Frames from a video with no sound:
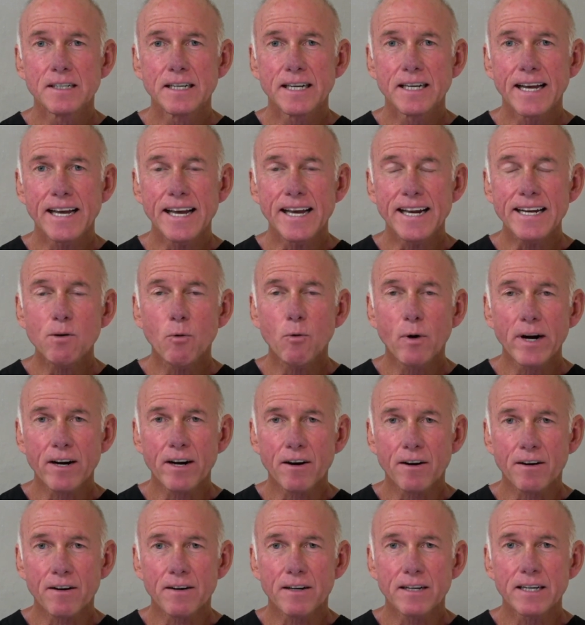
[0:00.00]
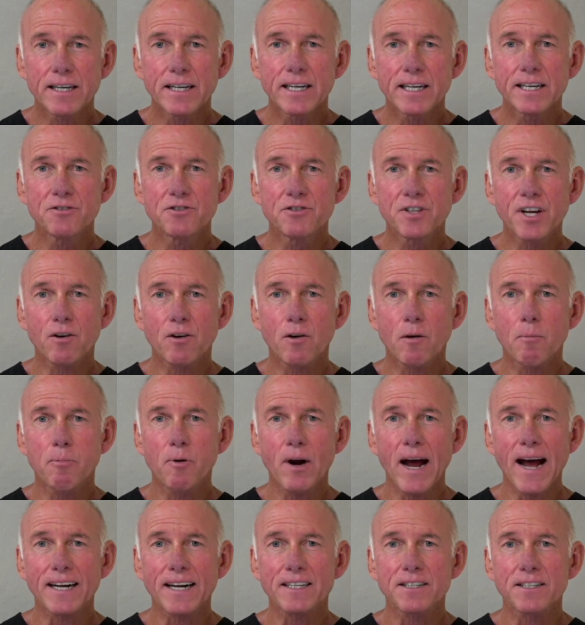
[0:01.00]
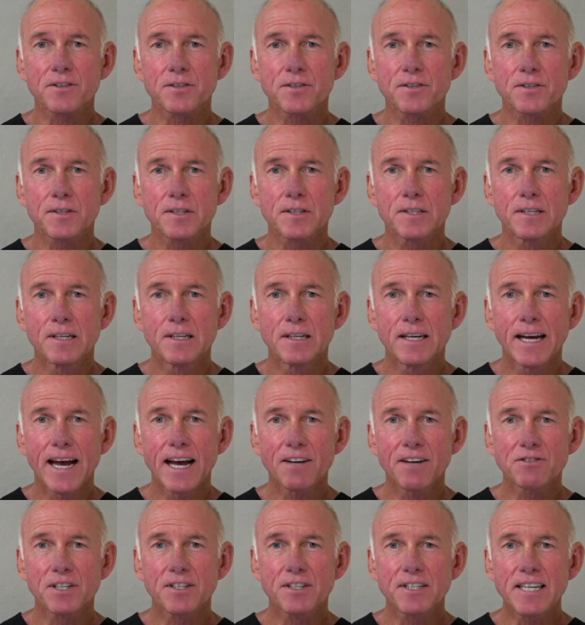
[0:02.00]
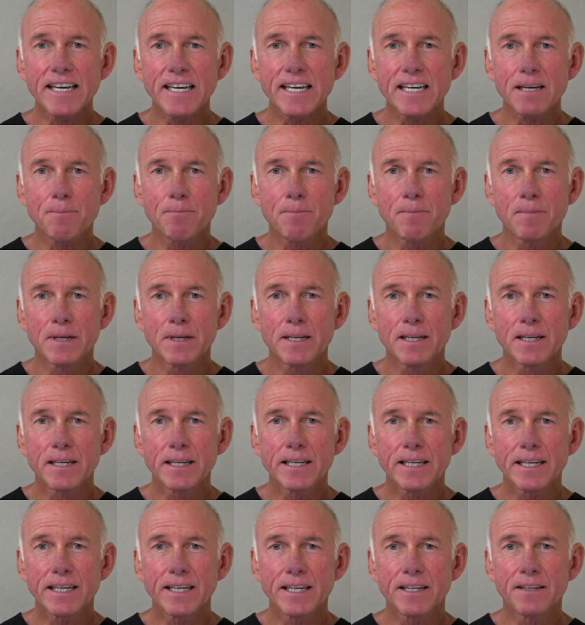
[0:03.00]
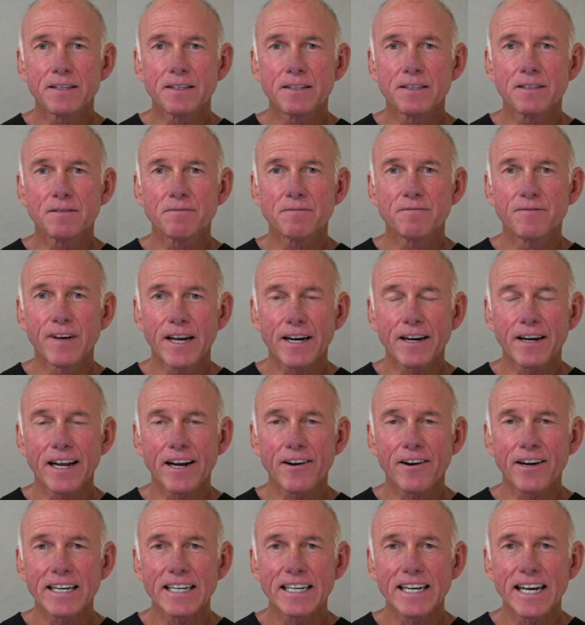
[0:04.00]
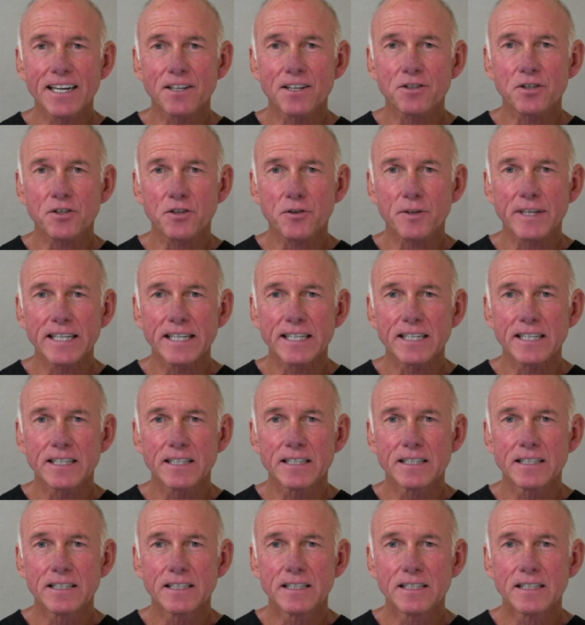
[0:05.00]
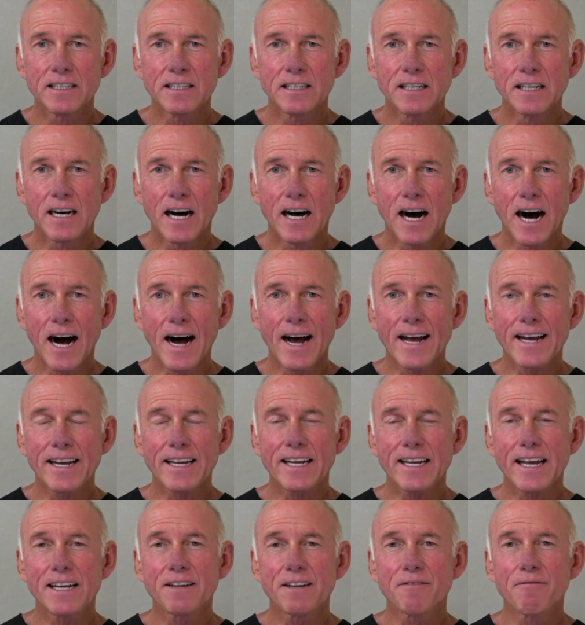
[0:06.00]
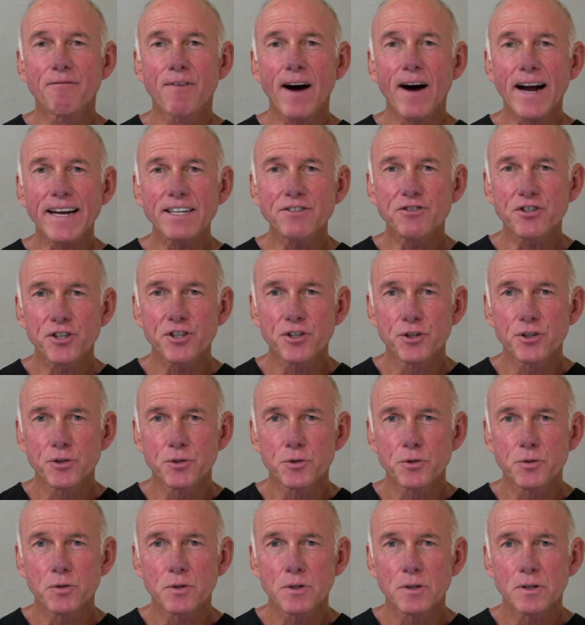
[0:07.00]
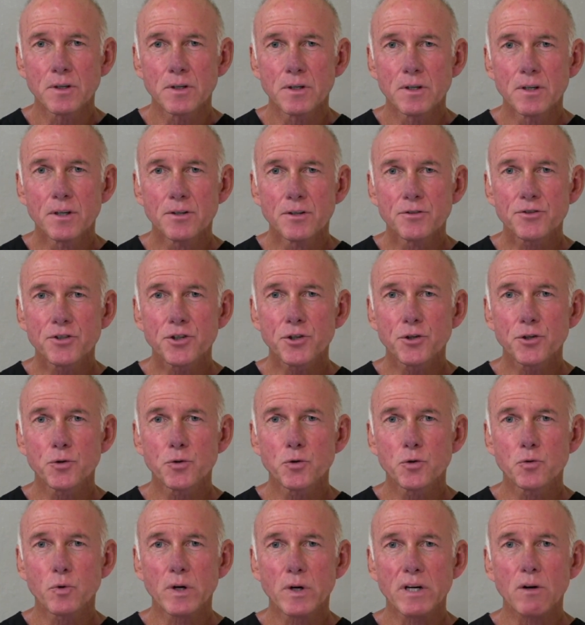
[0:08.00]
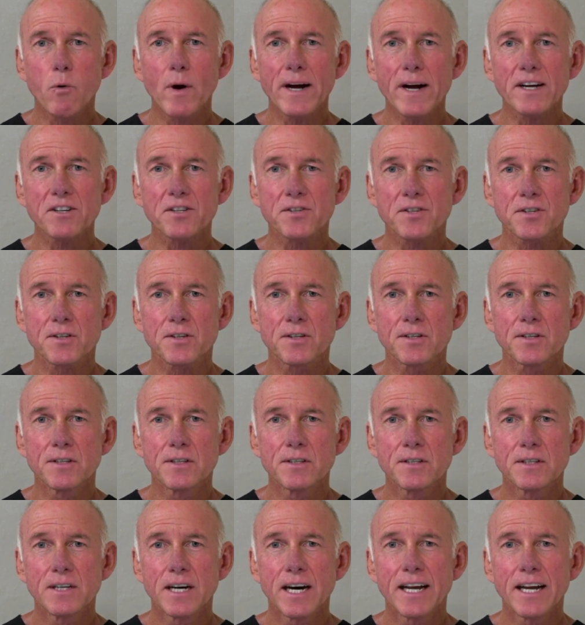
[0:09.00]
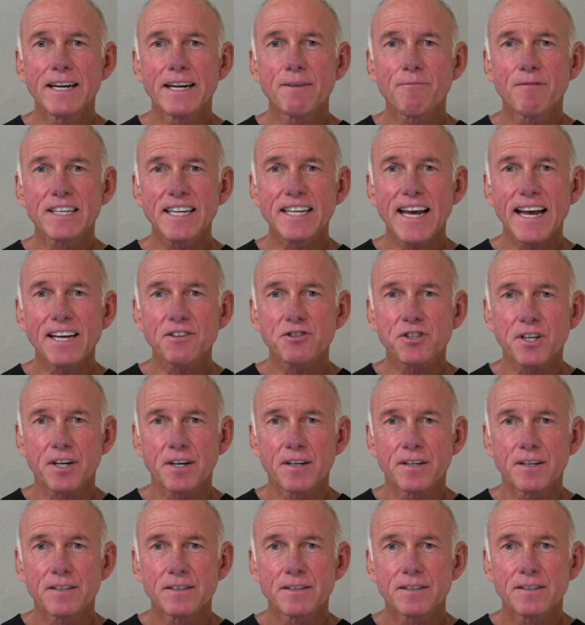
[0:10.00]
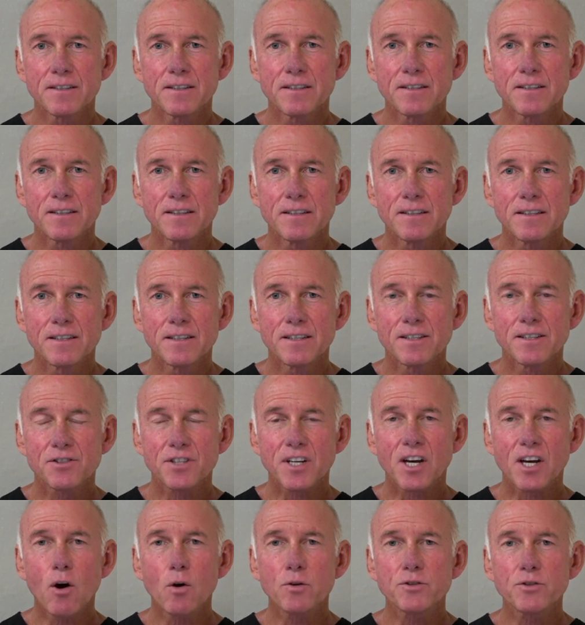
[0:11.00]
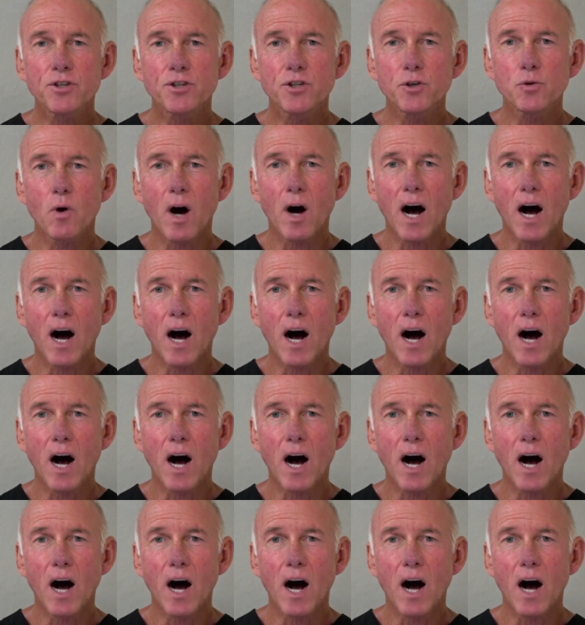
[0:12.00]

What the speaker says: anywhere in general practice as a team in veterinary dentistry, I invite you to request an invitation. Just go to